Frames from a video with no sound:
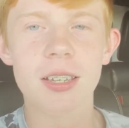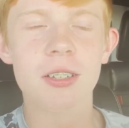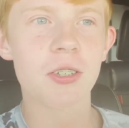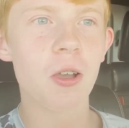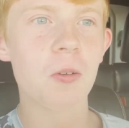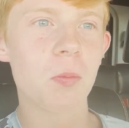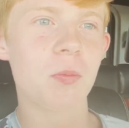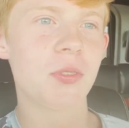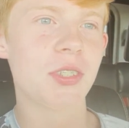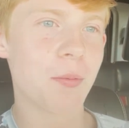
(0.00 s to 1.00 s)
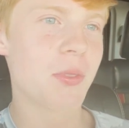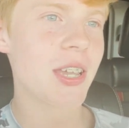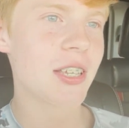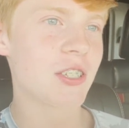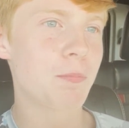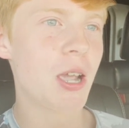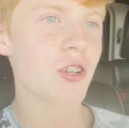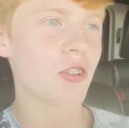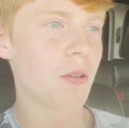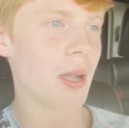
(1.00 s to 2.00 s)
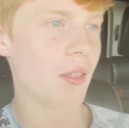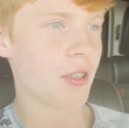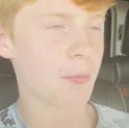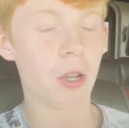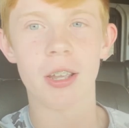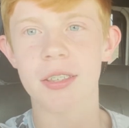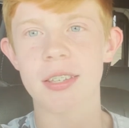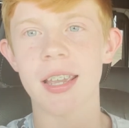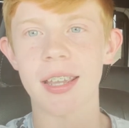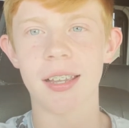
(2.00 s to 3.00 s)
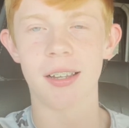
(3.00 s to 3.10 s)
So something special about this boat. It's a